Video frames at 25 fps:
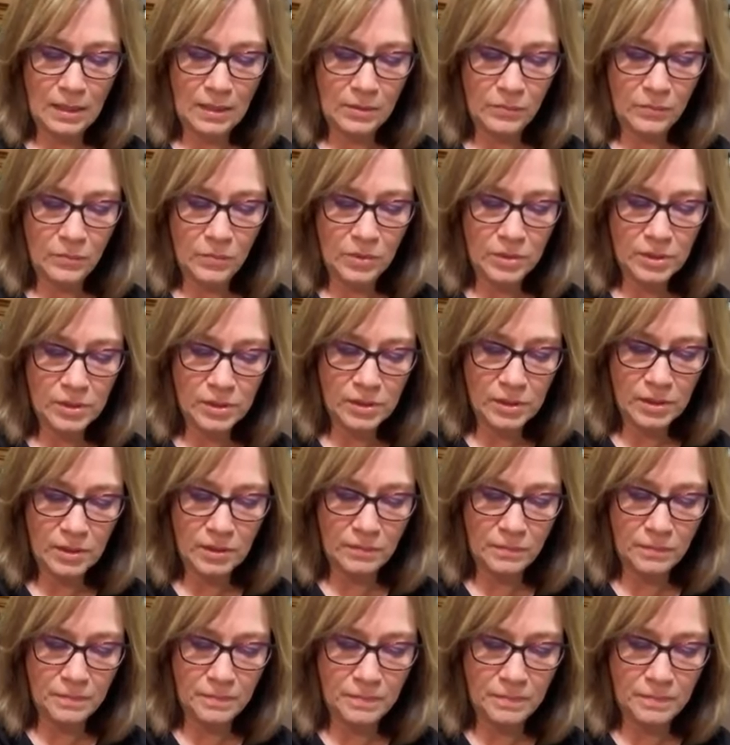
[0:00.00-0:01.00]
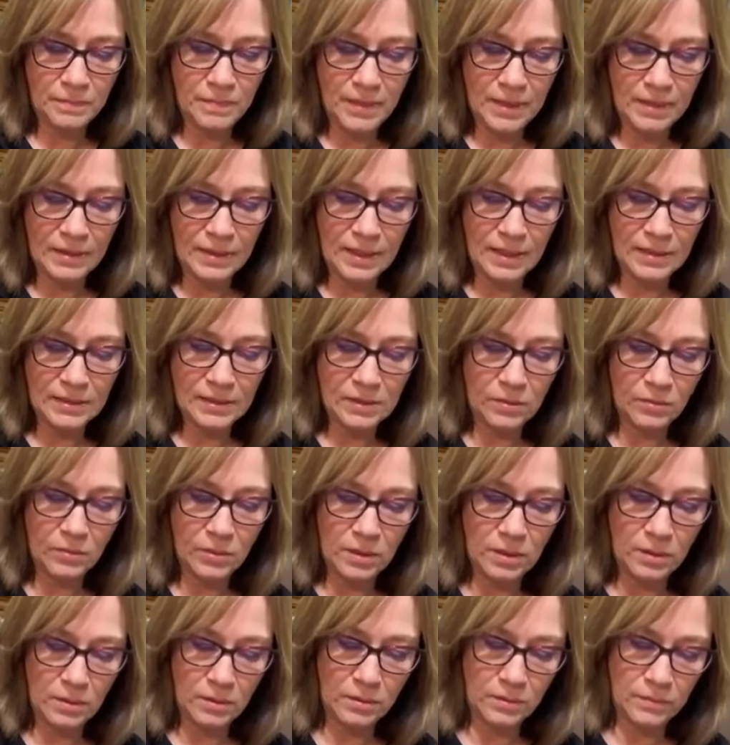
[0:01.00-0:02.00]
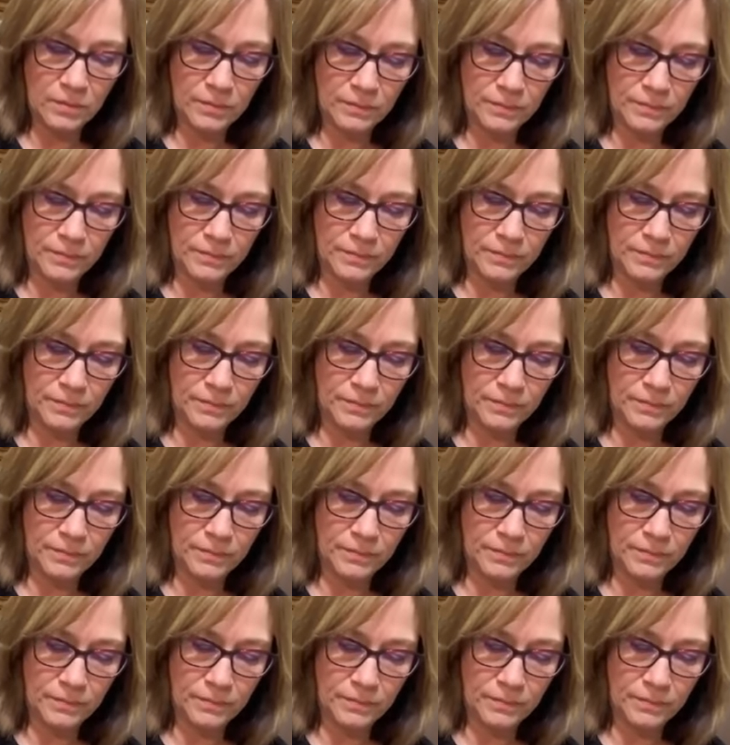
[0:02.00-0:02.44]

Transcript: and we're just going to bend that down in there.